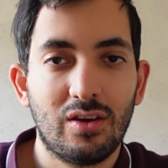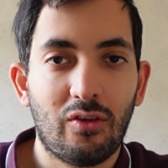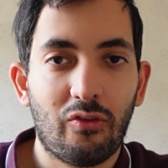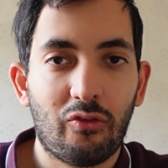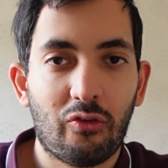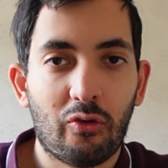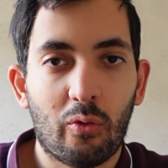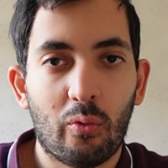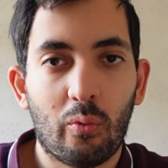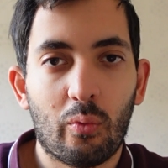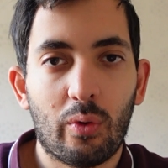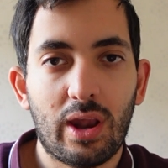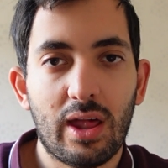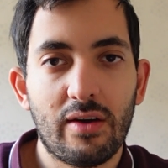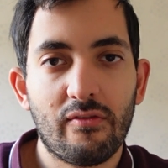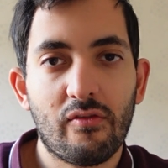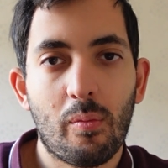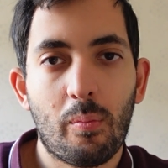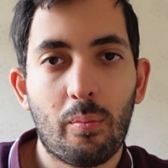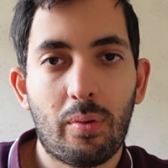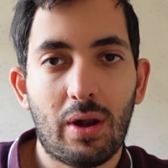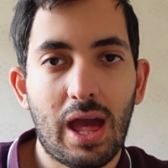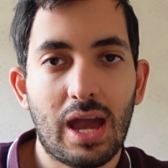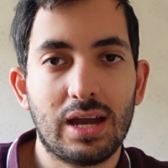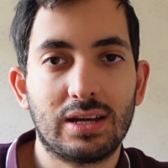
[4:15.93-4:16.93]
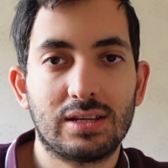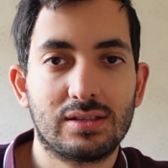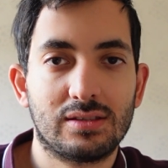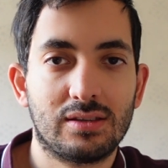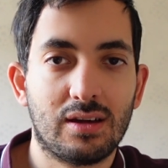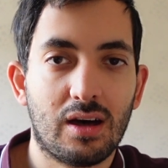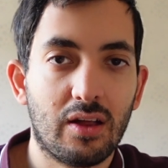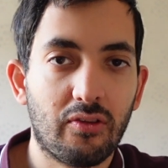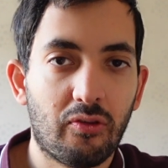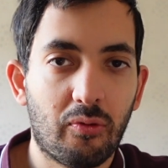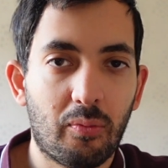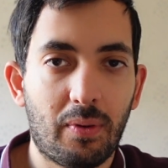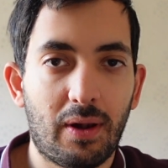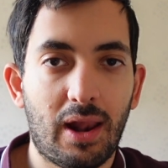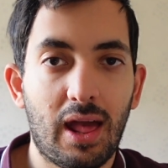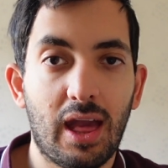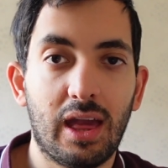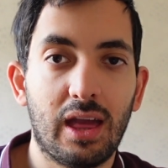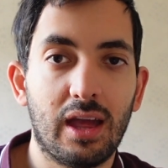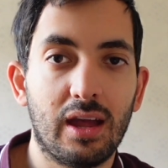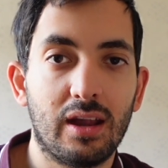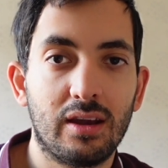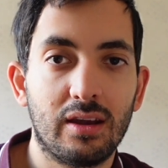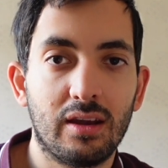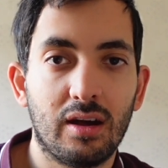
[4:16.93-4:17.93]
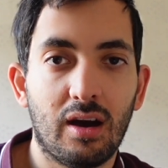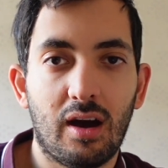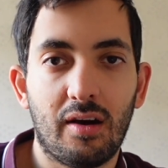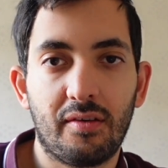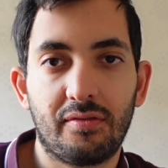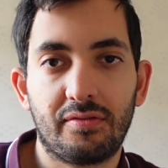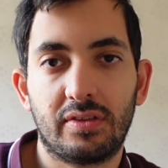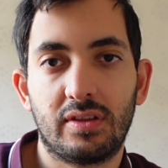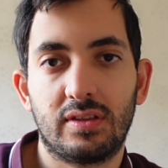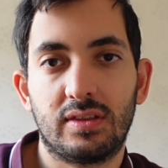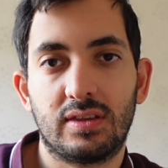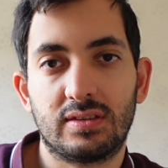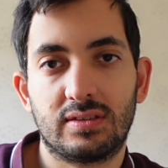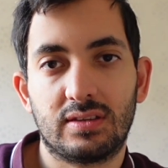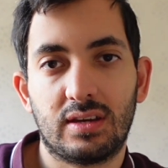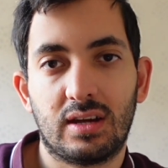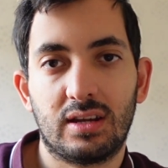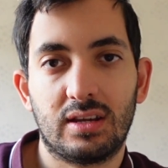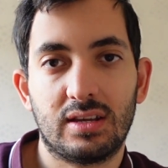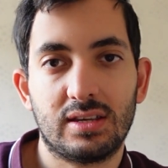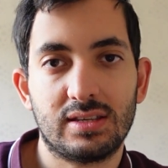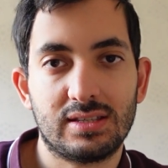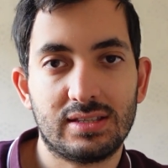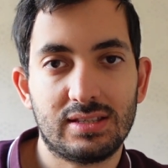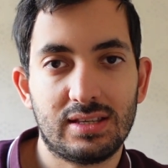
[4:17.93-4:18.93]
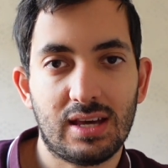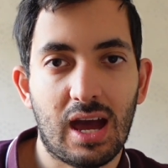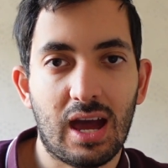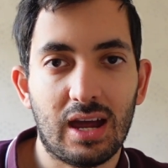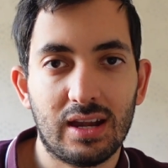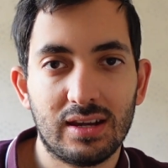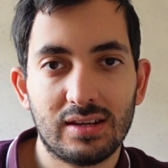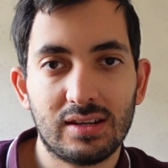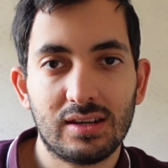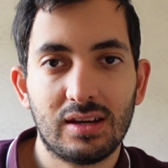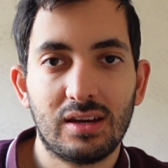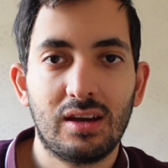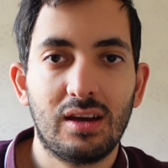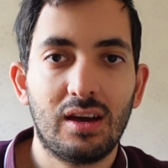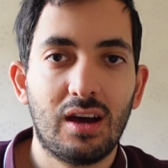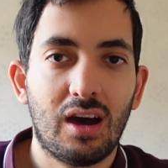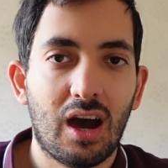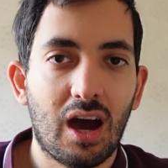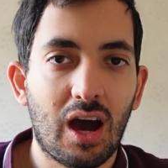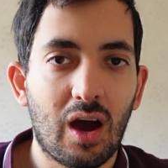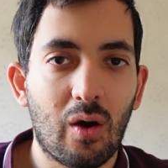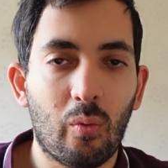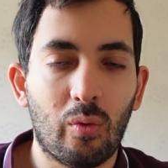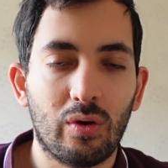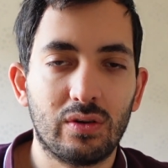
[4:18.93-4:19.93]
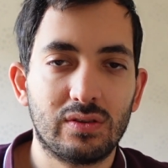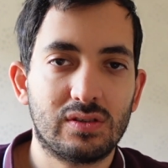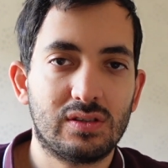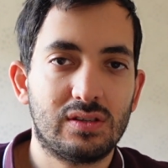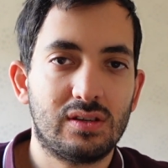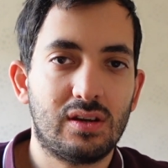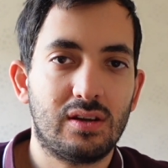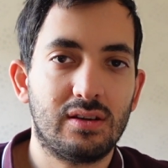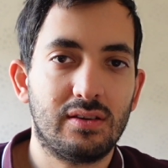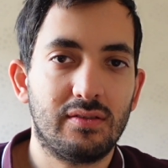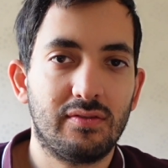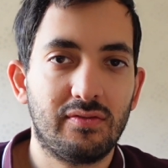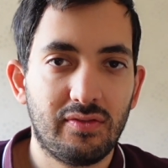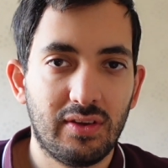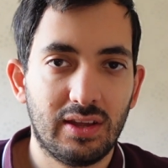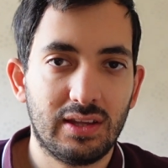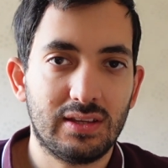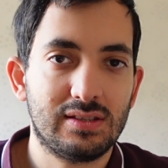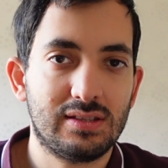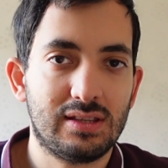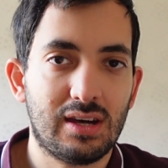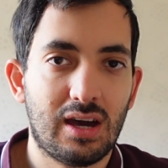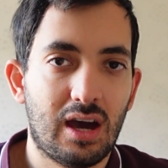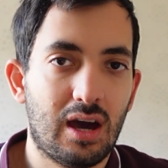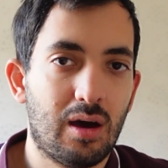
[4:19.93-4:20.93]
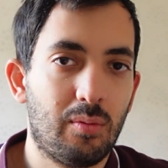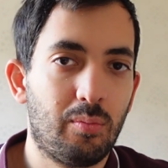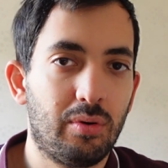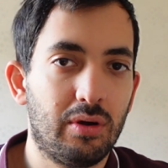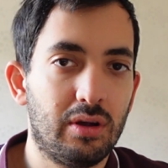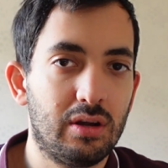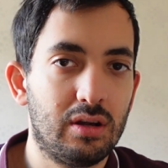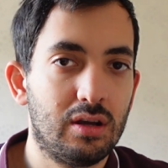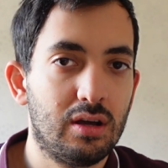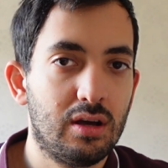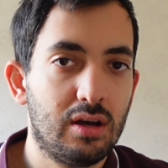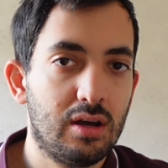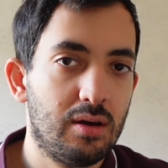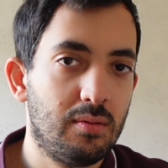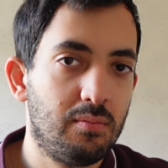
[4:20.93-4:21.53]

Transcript: So whenever Plex starts playing after the sun has set, I want certain things to happen.